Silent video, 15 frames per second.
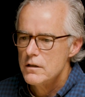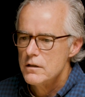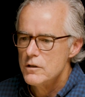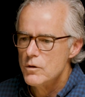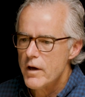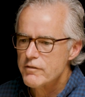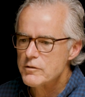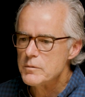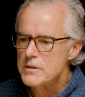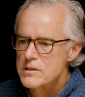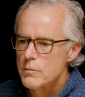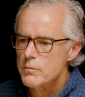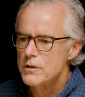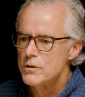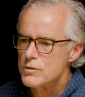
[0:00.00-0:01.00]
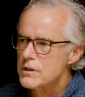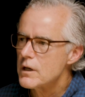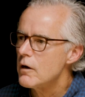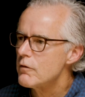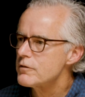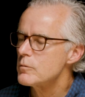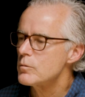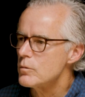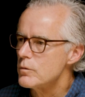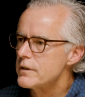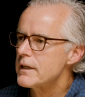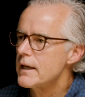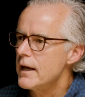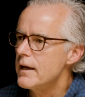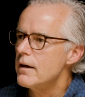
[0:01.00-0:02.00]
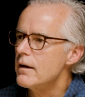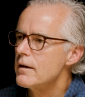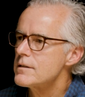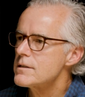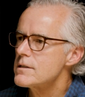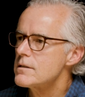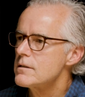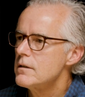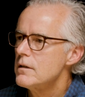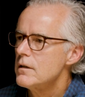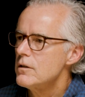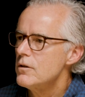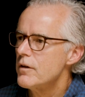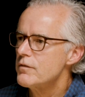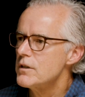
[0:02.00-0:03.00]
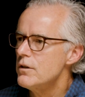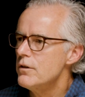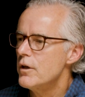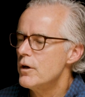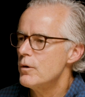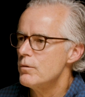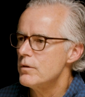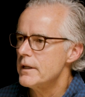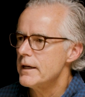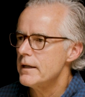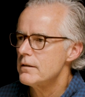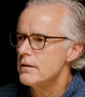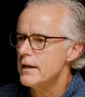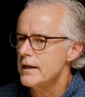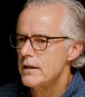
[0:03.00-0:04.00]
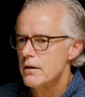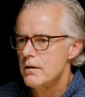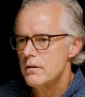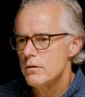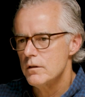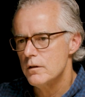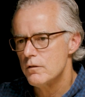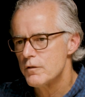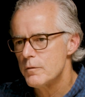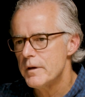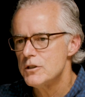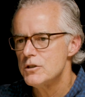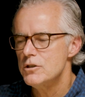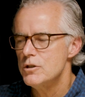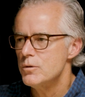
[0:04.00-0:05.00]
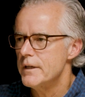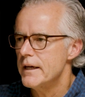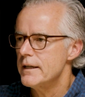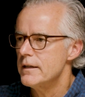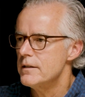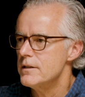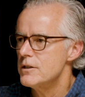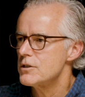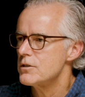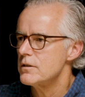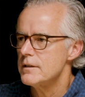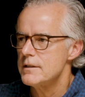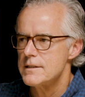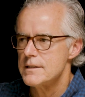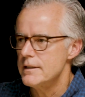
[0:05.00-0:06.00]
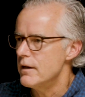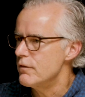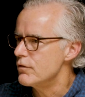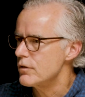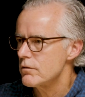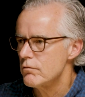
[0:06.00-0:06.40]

you have to be somebody who's comfortable with chaos. You have to know that like the information you get initially is never